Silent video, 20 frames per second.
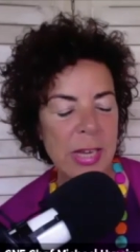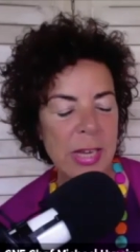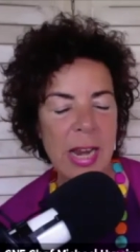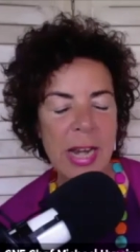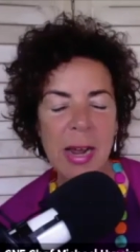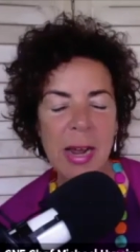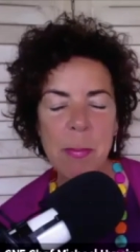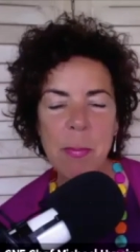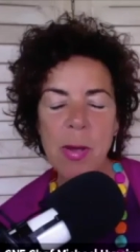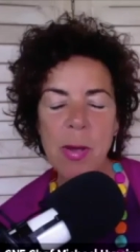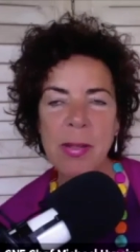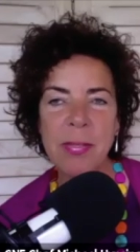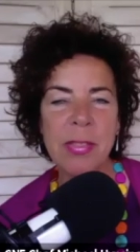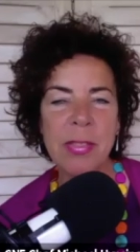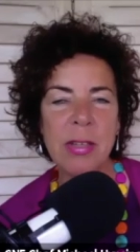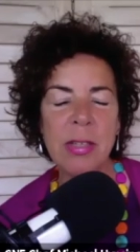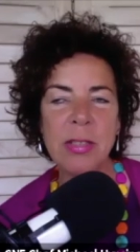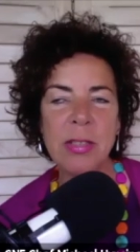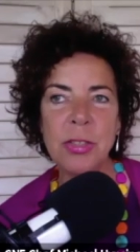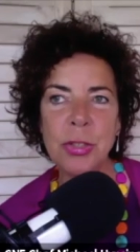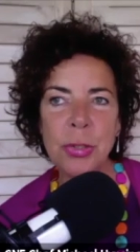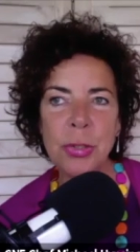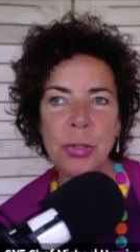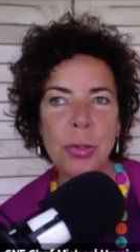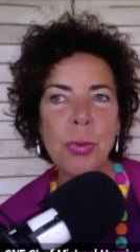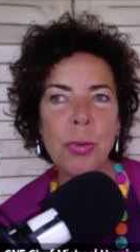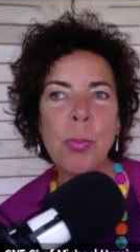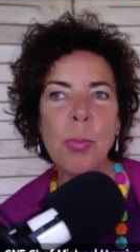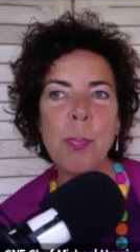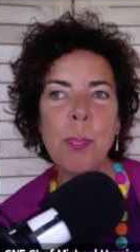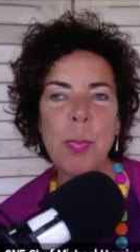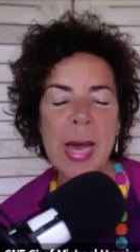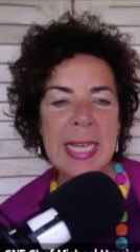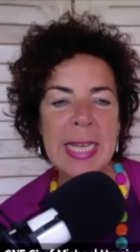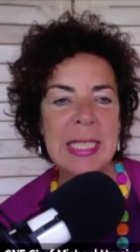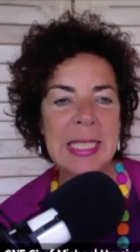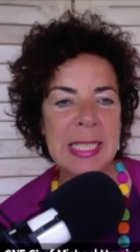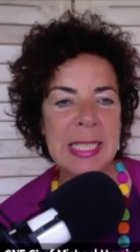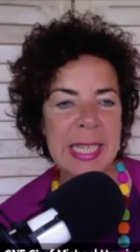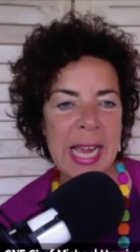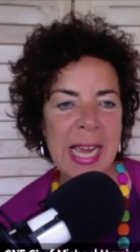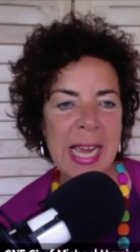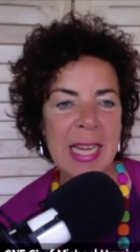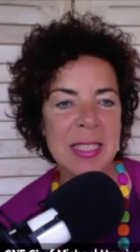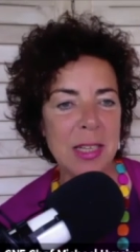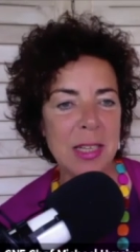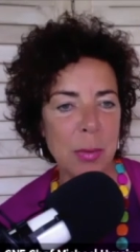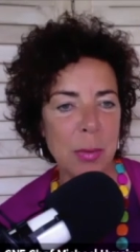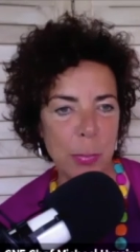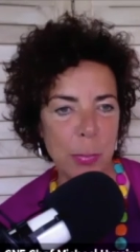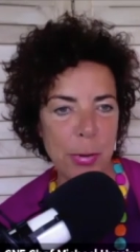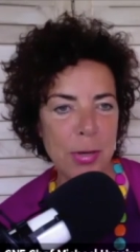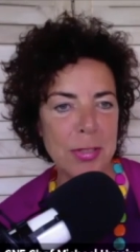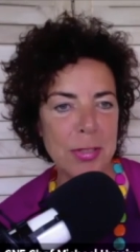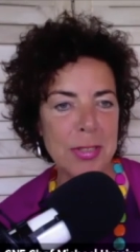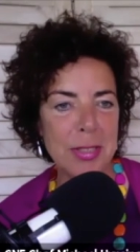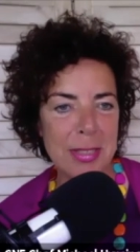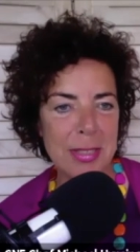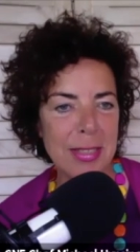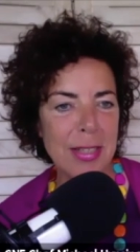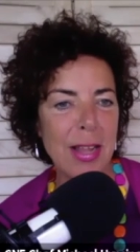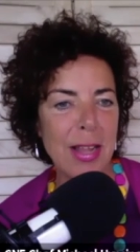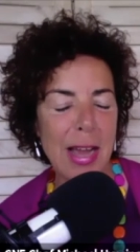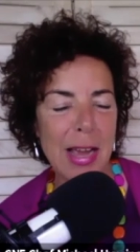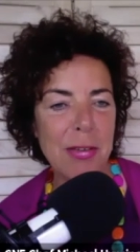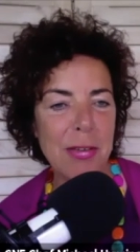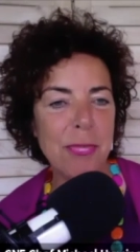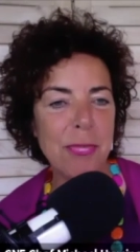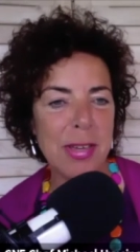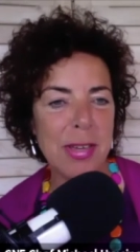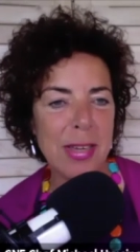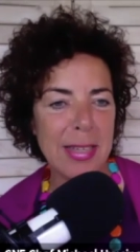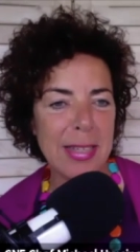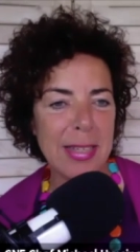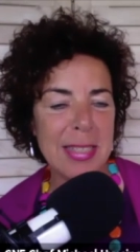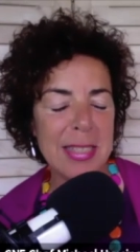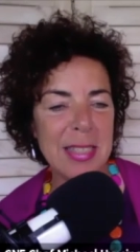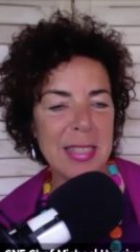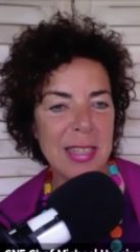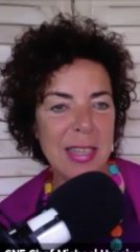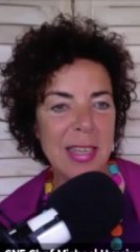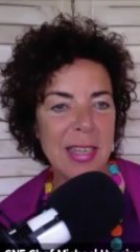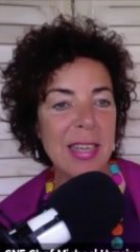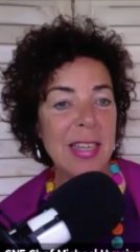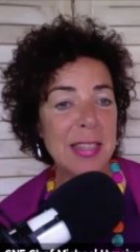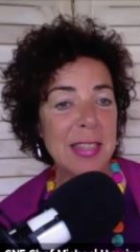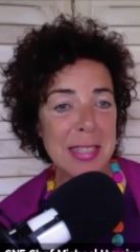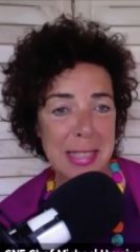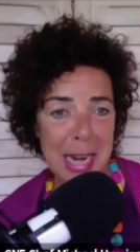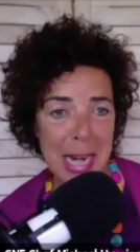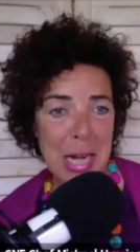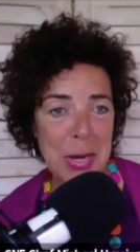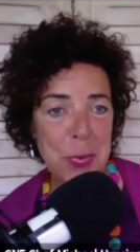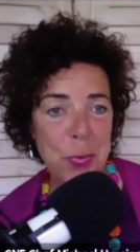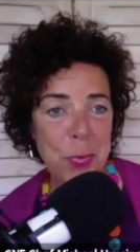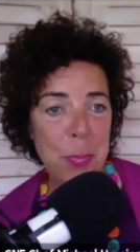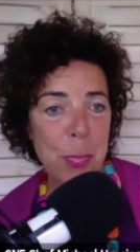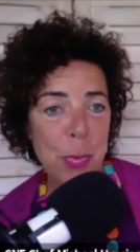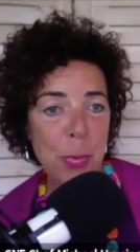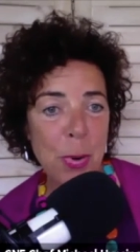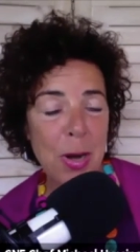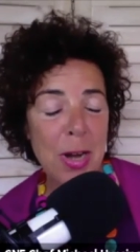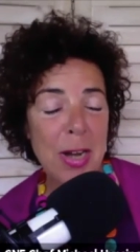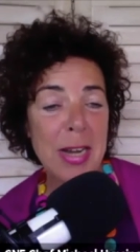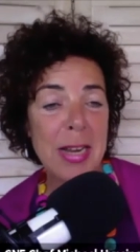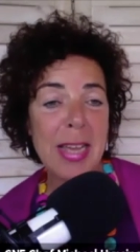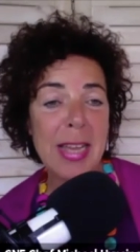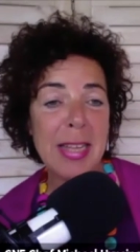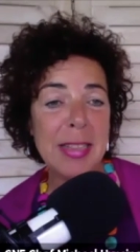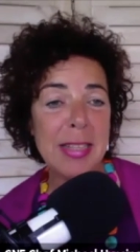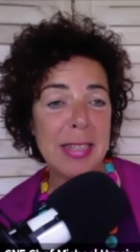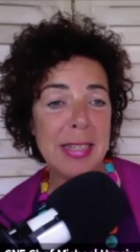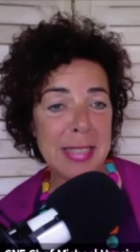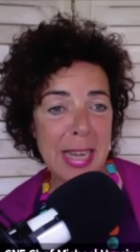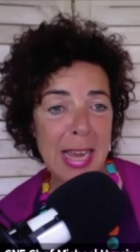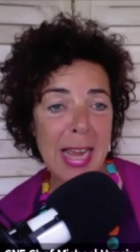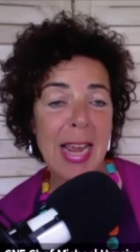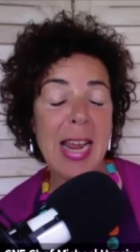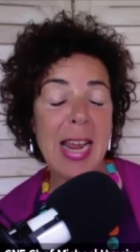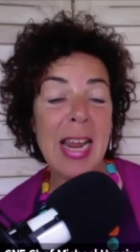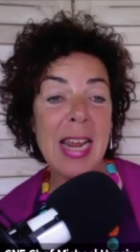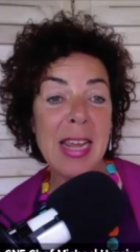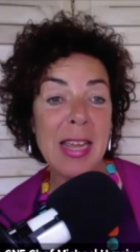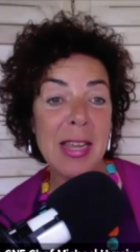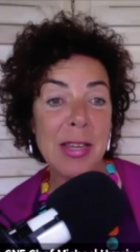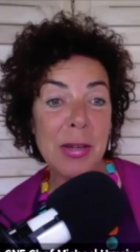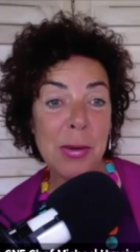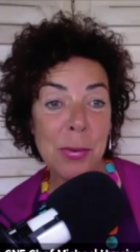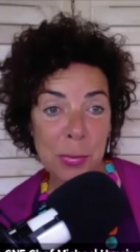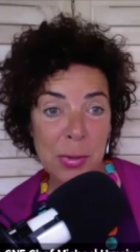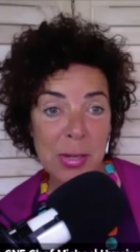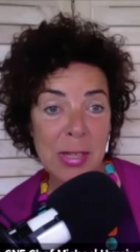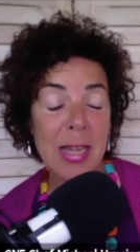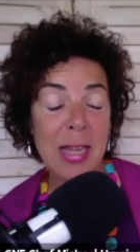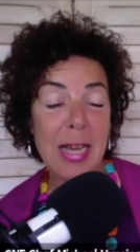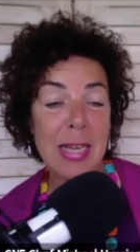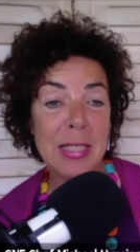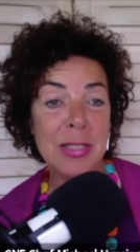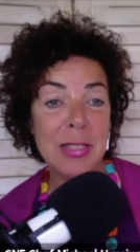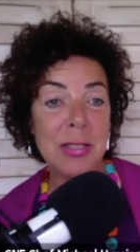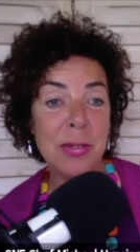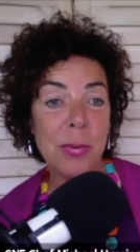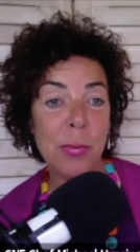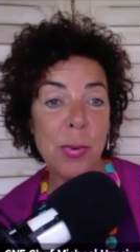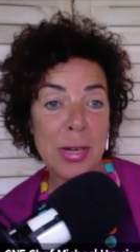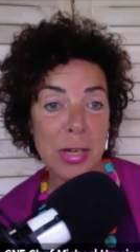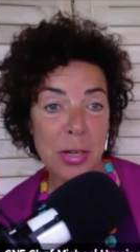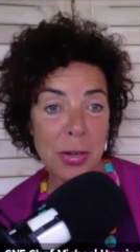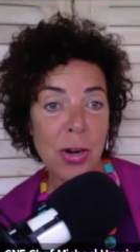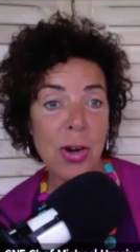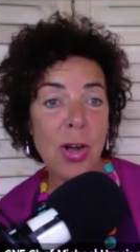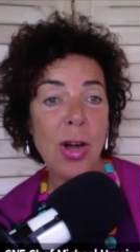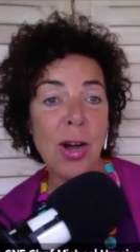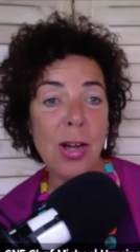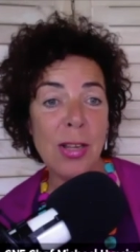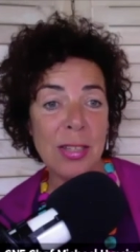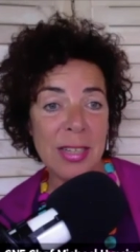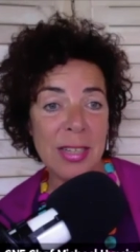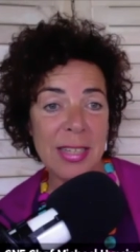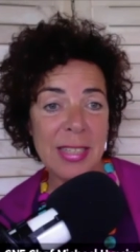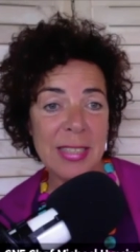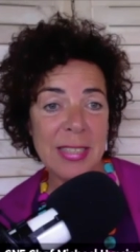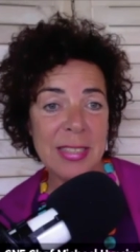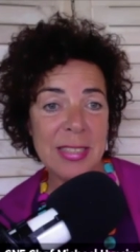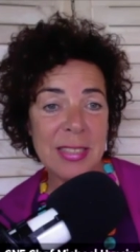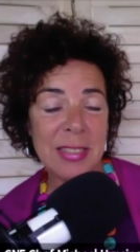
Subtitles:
And I the 2 best days in a person's life is the day you were born and the day you realize what your calling is.